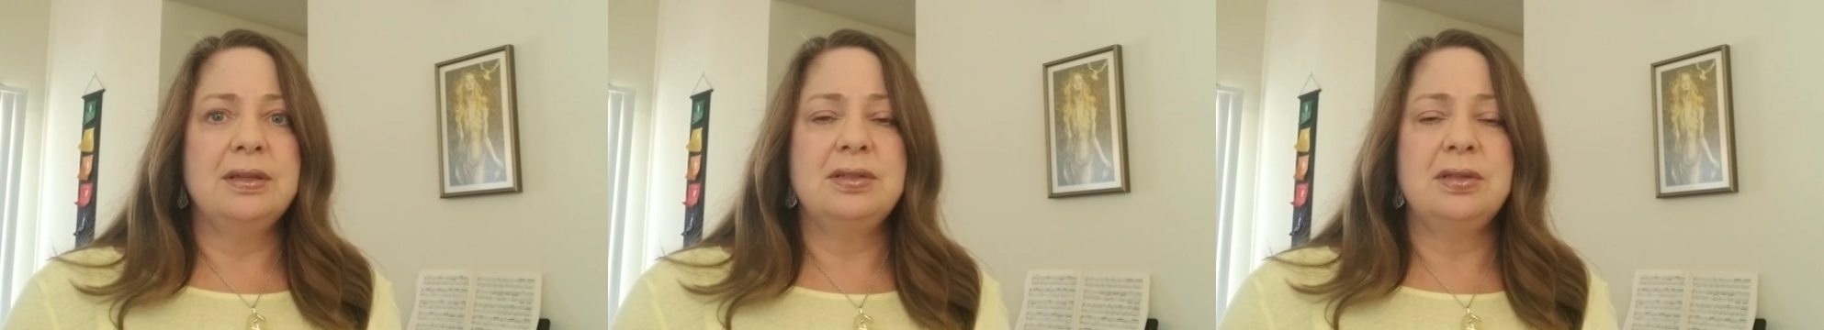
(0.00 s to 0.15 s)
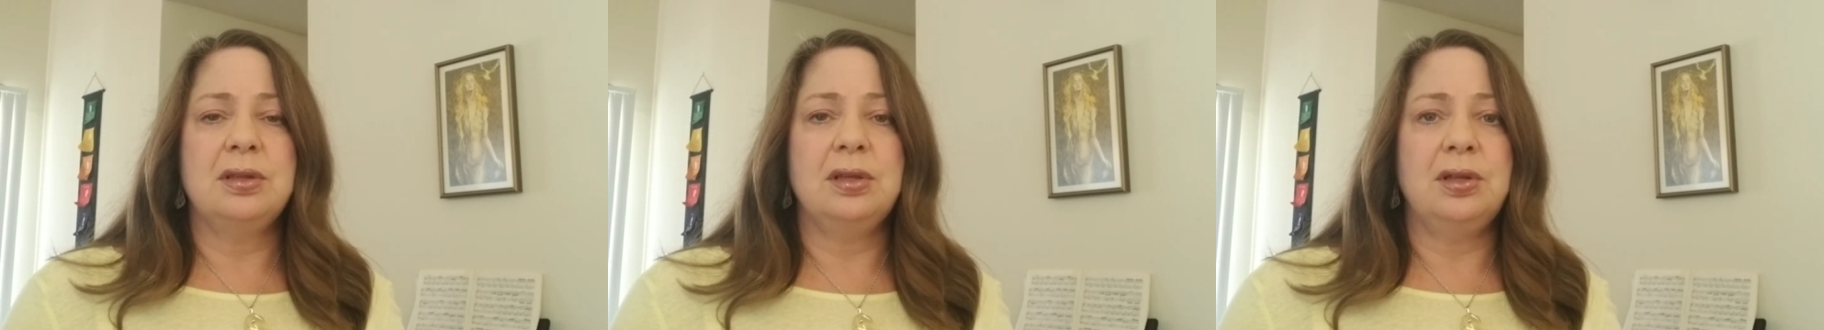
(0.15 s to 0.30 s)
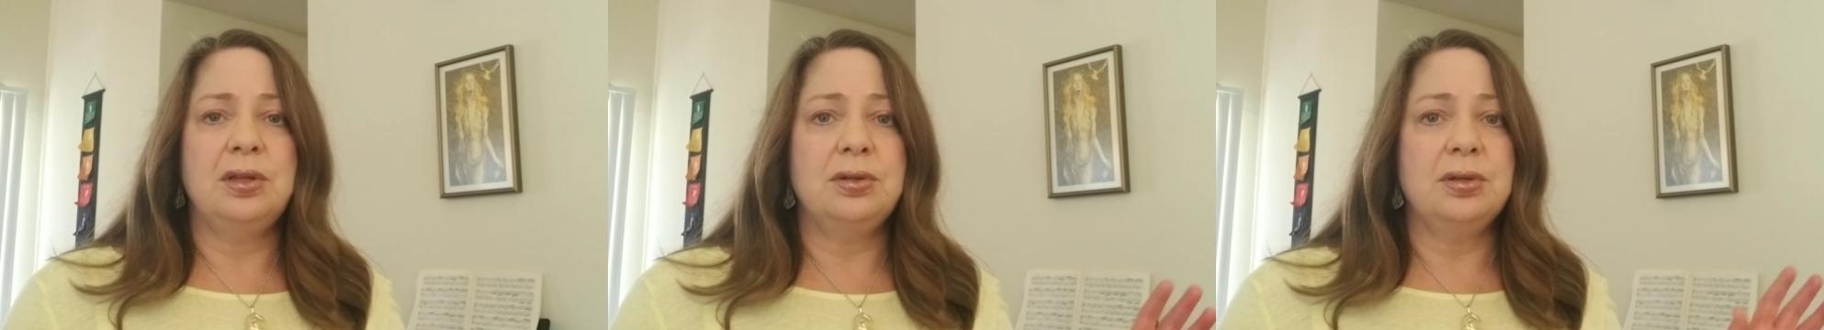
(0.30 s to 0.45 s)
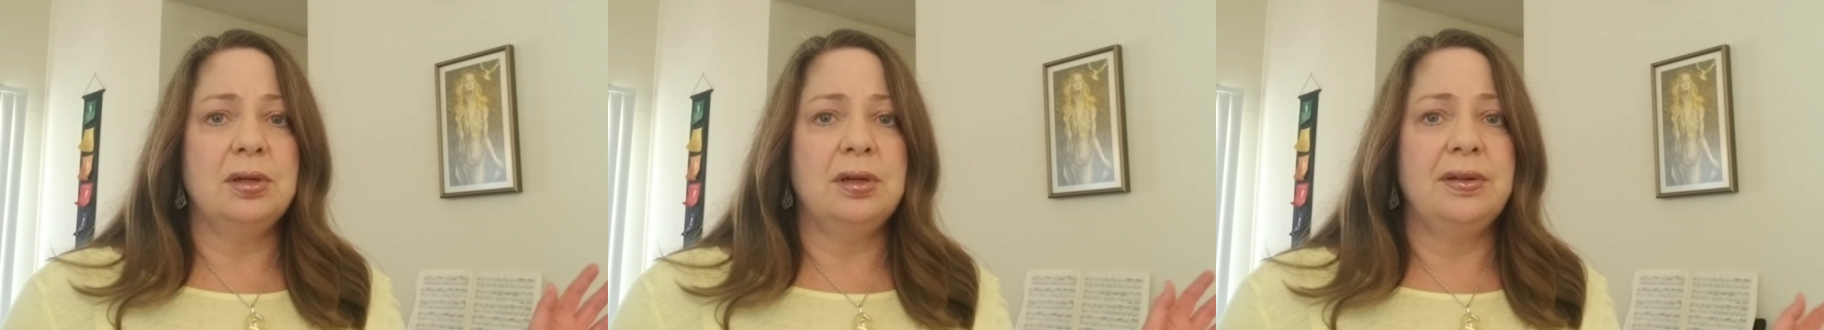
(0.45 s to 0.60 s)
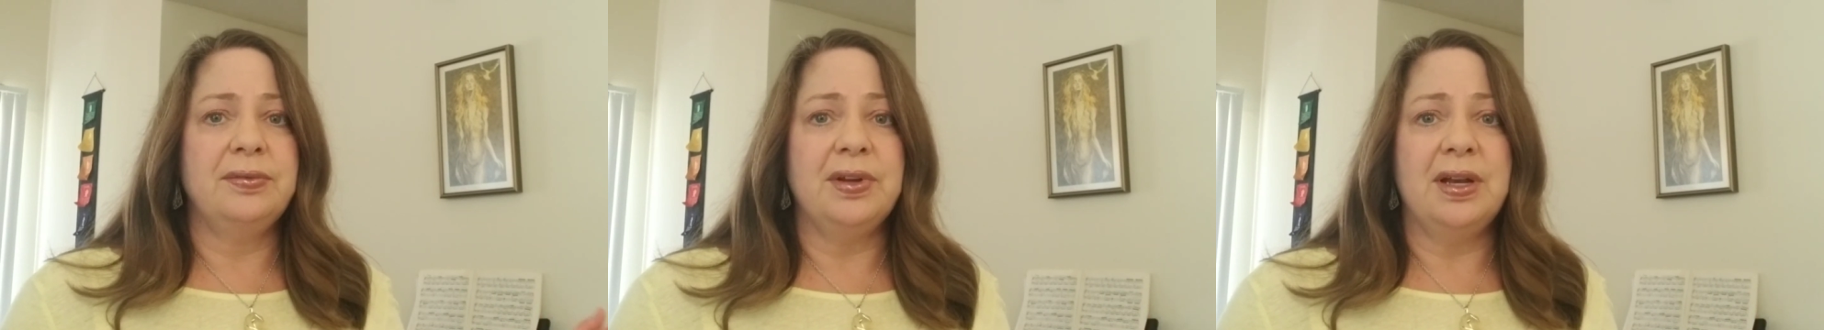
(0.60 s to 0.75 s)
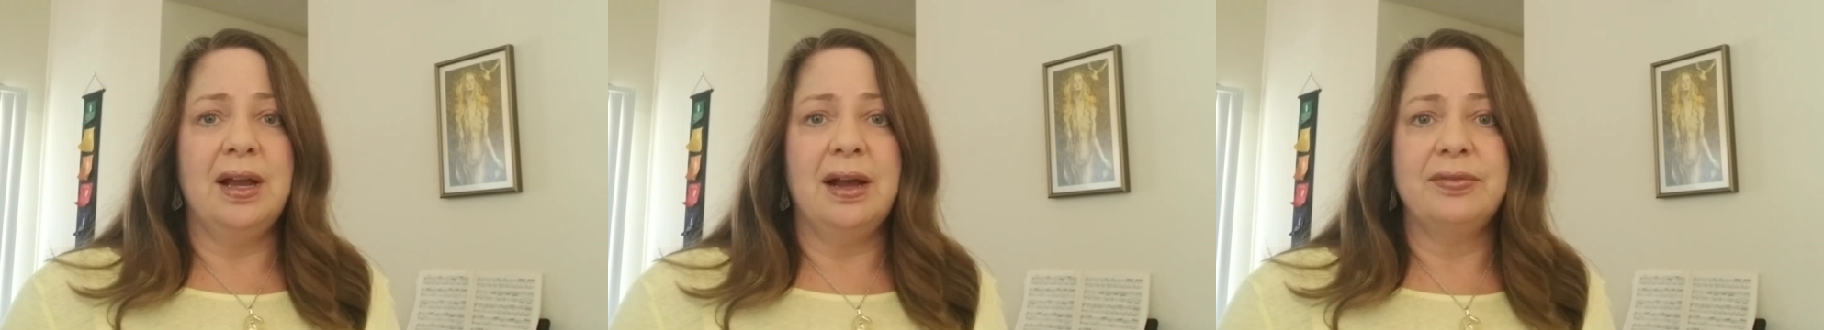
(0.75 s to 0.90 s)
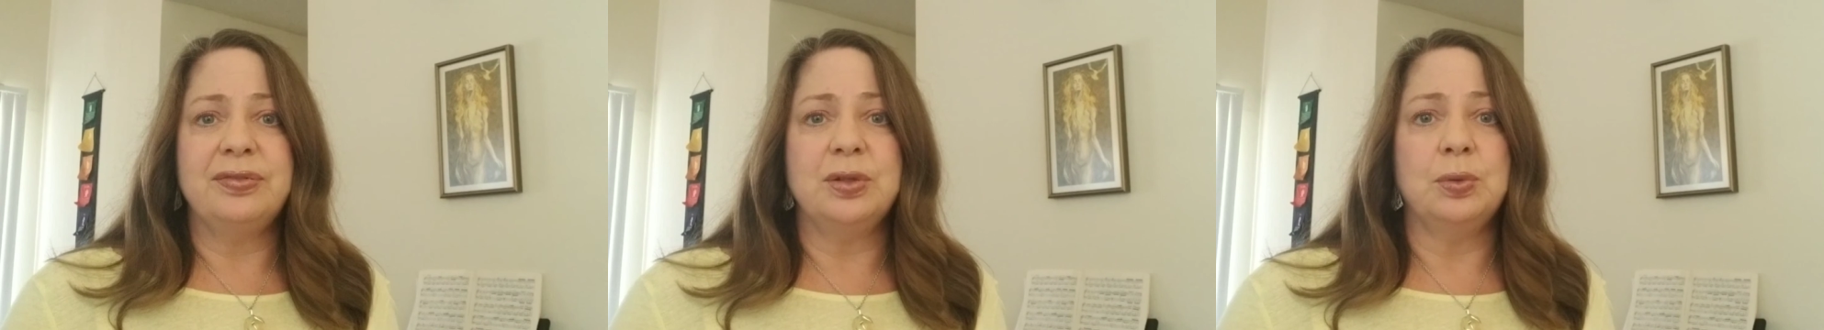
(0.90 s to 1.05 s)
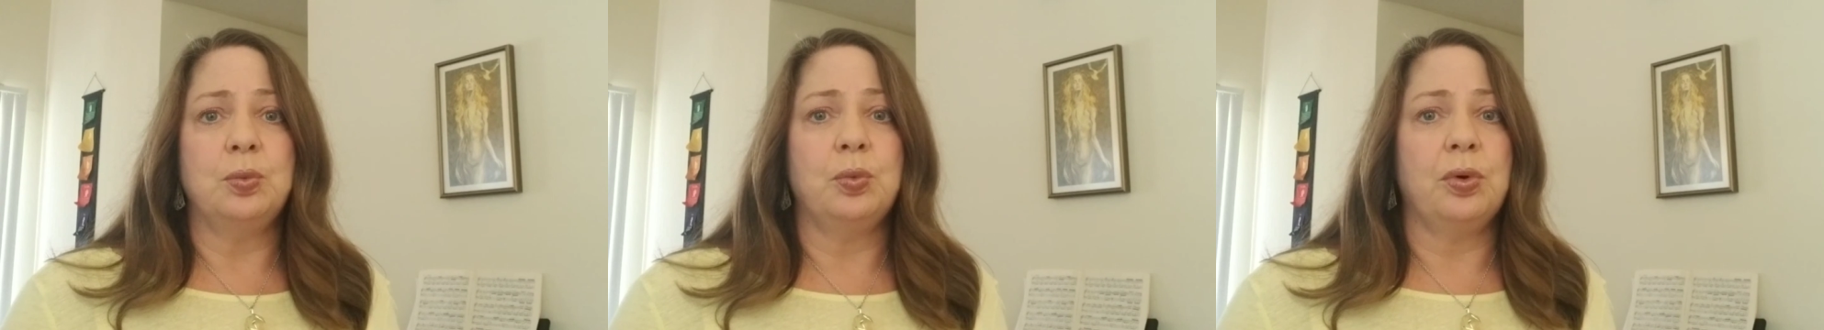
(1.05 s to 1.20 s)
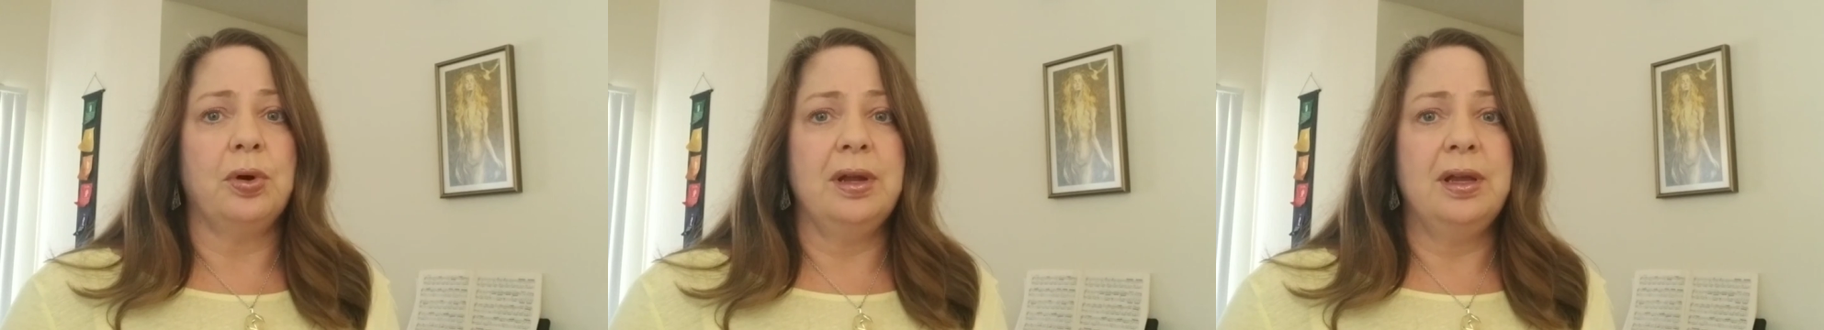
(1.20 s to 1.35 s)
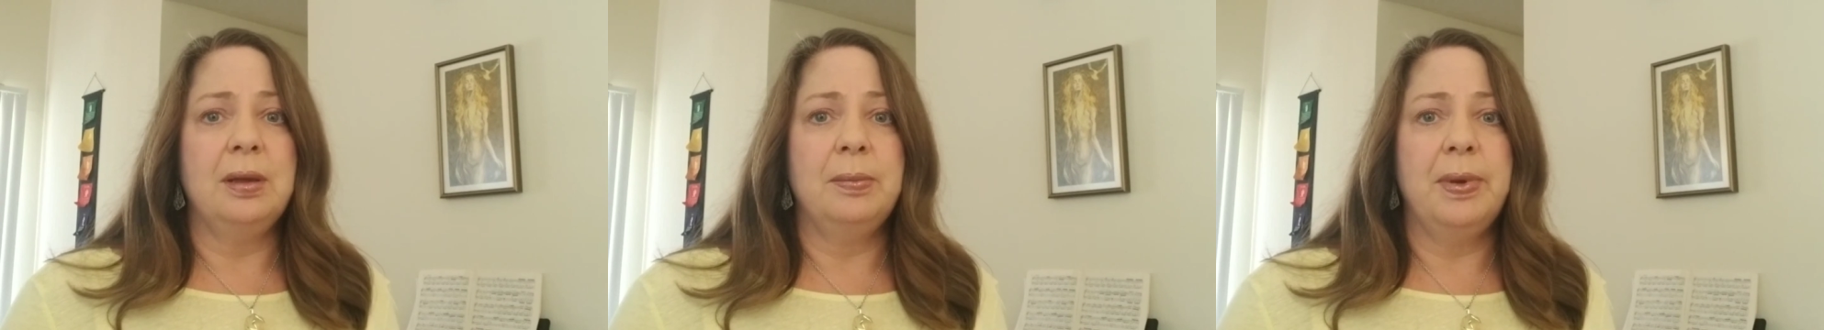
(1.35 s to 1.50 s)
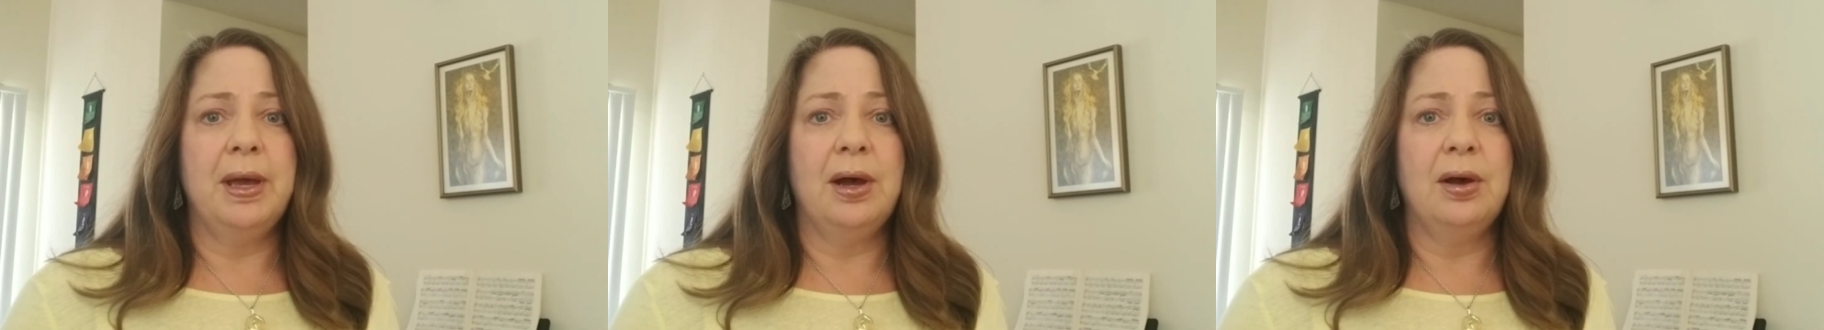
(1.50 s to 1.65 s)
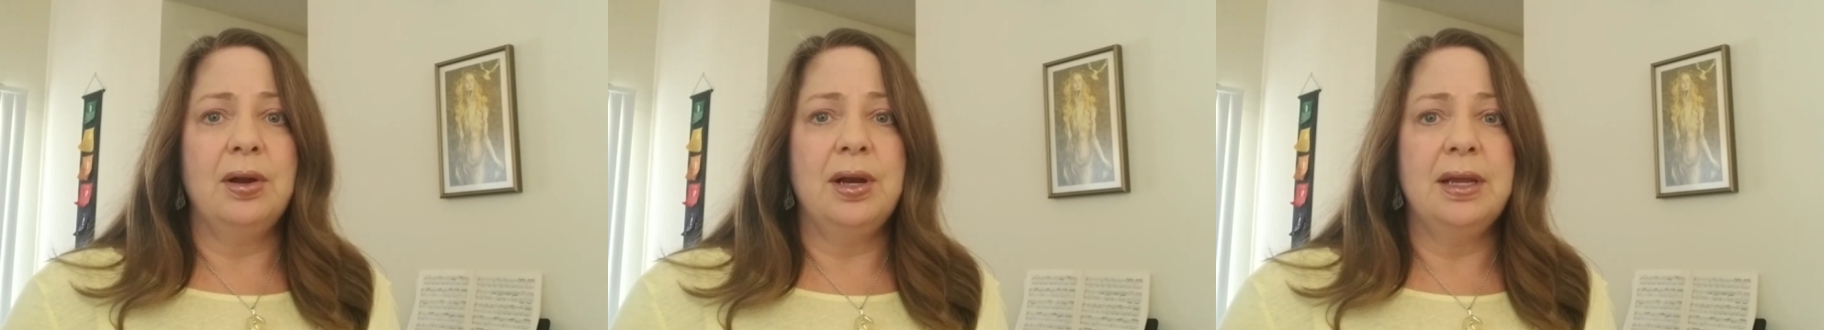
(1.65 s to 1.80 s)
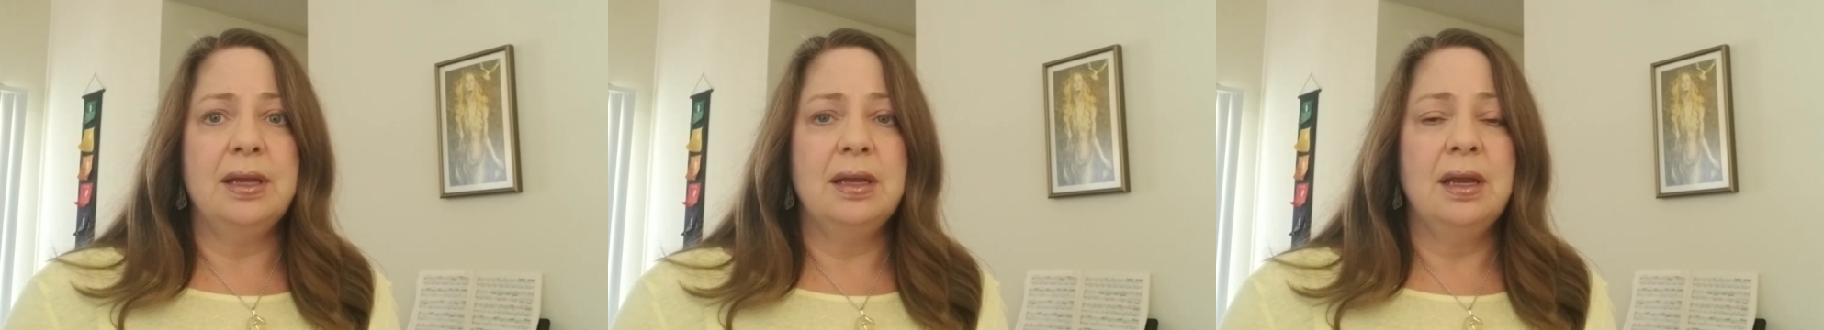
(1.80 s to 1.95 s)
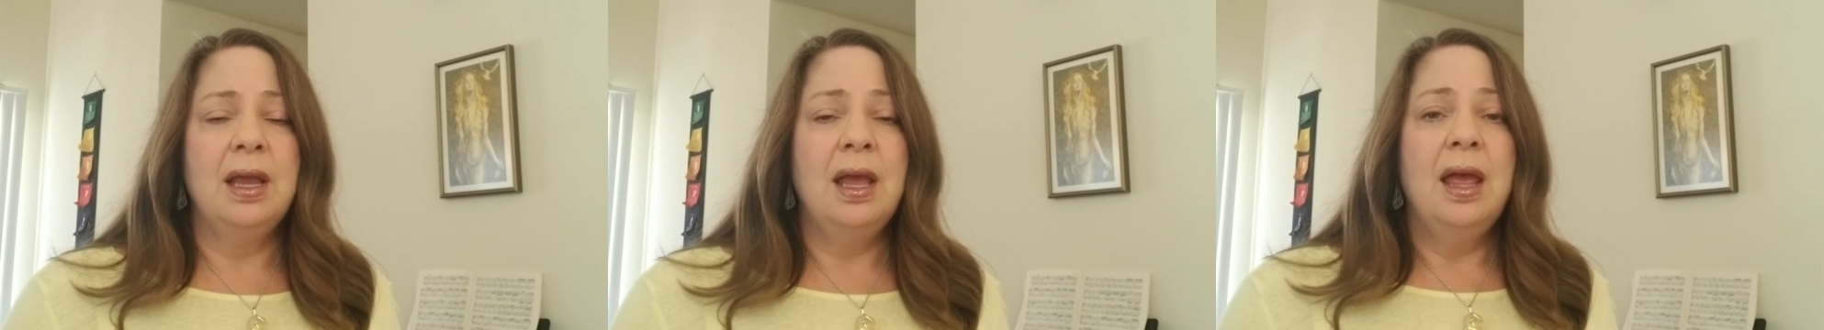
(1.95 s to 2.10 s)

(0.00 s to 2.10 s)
so that you don't even have to worry about it,